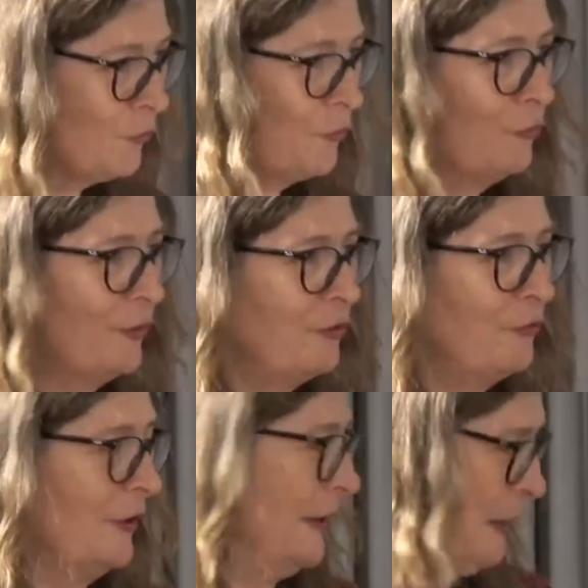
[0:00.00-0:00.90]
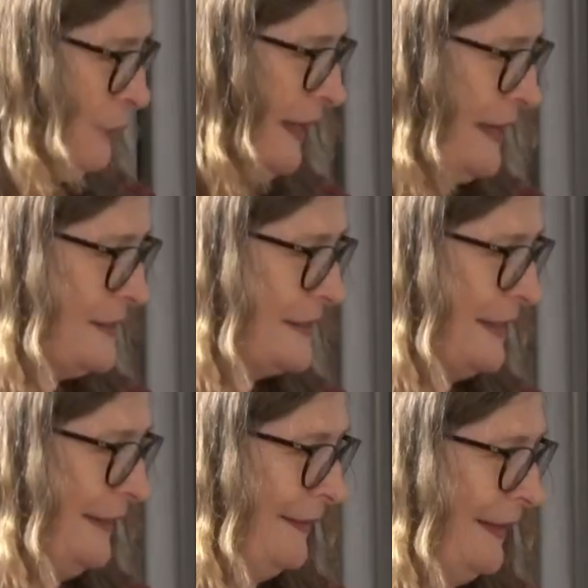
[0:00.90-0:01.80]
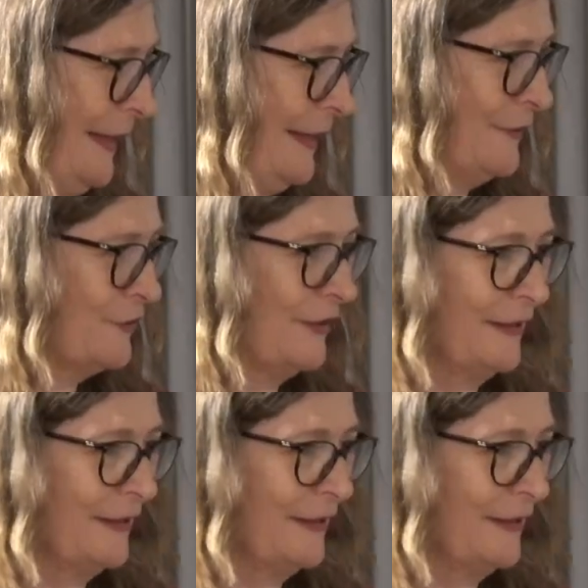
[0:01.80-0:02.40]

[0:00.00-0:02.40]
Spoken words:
with our guest, and